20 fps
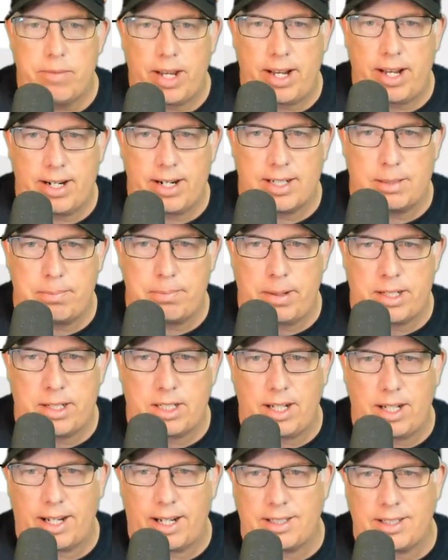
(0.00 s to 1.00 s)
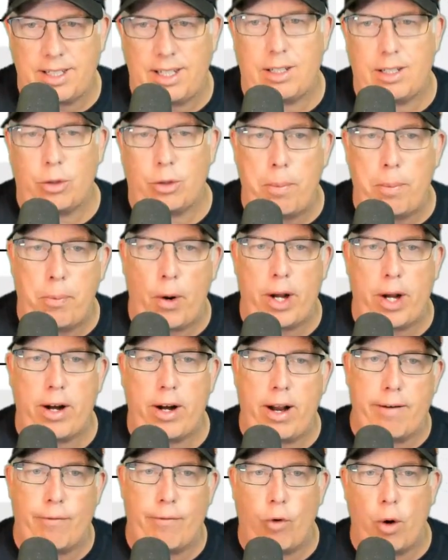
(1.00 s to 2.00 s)
And as much like, see,
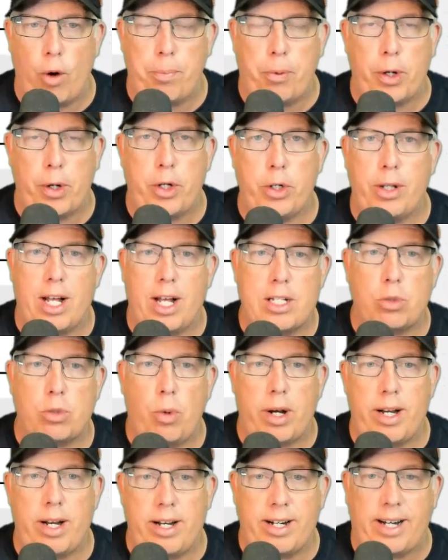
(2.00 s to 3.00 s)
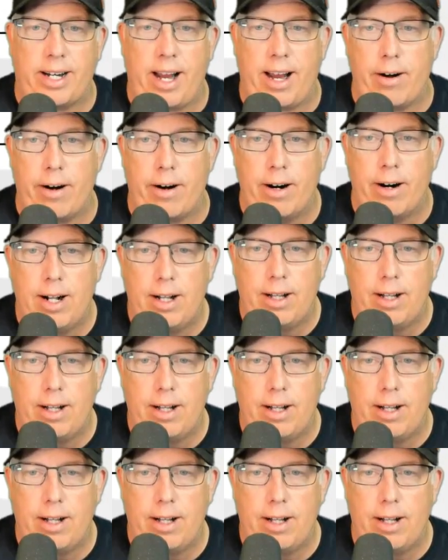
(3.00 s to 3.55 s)
3.9 to 4.2, that's one indicator.